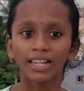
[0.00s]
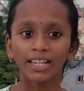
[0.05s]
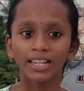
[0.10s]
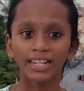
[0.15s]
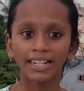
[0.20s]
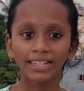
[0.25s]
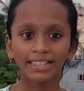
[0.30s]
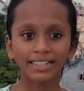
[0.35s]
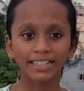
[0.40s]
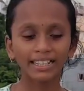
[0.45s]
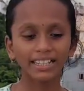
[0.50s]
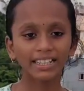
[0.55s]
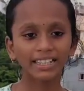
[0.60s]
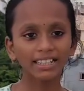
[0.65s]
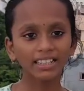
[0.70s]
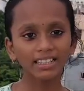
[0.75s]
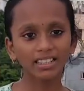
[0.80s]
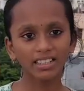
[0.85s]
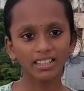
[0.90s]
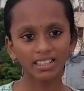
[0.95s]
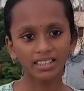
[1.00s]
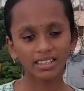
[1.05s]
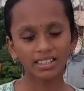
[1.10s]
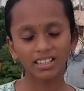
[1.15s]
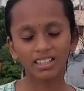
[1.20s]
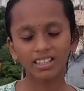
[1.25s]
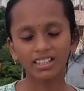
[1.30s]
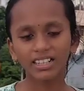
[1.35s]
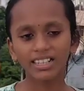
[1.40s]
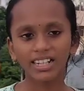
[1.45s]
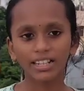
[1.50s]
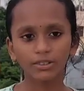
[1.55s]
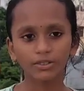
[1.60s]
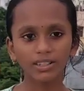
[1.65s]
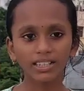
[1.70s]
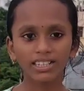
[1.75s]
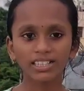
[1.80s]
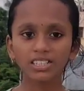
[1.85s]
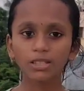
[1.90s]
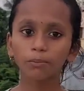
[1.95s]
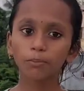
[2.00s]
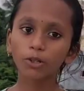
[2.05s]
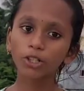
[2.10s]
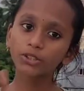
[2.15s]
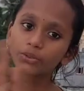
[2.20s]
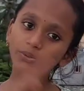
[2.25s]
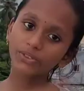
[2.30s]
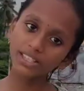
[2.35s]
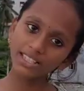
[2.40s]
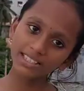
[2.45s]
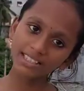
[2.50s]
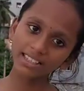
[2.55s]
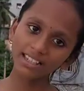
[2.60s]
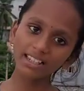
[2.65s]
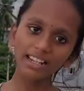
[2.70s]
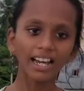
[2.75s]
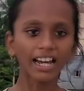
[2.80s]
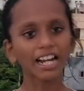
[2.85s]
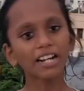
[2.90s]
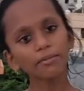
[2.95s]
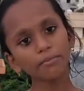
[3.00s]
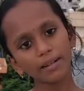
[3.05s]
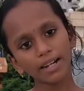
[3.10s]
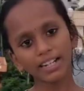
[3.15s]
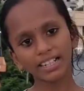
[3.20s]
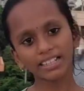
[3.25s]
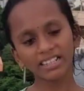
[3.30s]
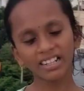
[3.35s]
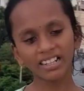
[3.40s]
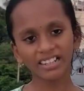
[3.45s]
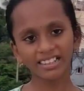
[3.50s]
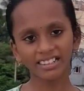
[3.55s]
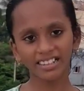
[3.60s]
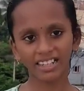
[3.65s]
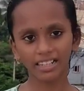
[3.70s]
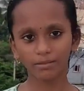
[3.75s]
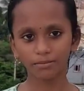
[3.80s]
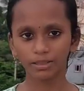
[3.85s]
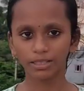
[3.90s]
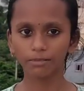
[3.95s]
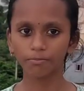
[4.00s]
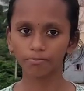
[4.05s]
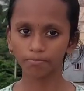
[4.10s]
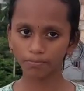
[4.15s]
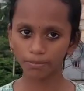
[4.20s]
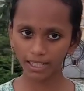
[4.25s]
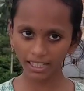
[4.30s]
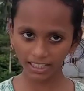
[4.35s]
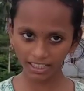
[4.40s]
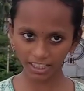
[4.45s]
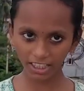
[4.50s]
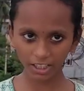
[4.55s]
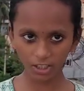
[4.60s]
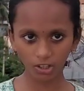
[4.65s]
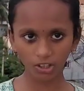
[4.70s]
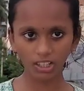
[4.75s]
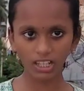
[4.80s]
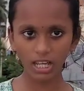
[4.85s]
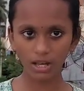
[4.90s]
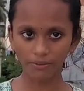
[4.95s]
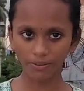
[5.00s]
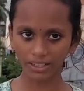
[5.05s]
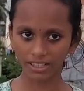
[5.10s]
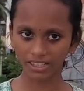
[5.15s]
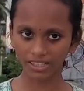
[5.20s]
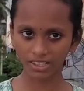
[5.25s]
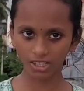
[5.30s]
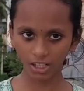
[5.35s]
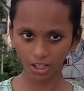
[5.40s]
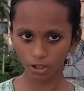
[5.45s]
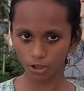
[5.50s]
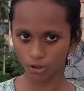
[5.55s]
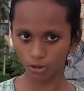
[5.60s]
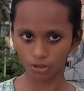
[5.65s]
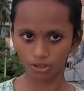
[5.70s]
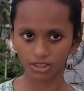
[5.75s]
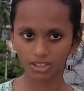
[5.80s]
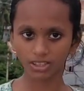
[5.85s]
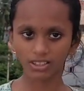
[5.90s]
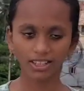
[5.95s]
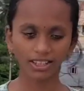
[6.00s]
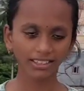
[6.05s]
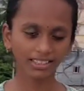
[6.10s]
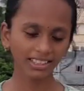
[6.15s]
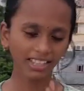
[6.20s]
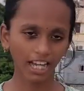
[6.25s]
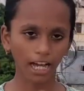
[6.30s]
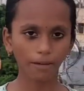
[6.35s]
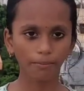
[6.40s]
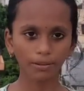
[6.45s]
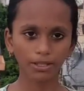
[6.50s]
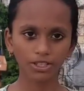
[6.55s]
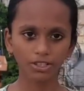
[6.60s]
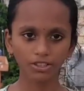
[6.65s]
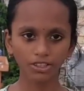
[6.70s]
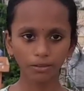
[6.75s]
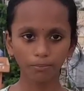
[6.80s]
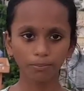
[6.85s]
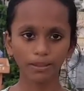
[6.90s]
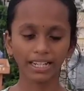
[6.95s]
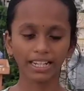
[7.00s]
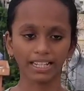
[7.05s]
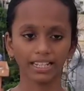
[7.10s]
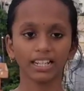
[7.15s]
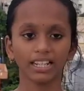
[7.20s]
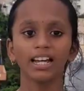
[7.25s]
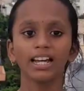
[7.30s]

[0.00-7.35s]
it affects the both physical and mental retardation, but it only affects the growth. Nothing happens to the brain.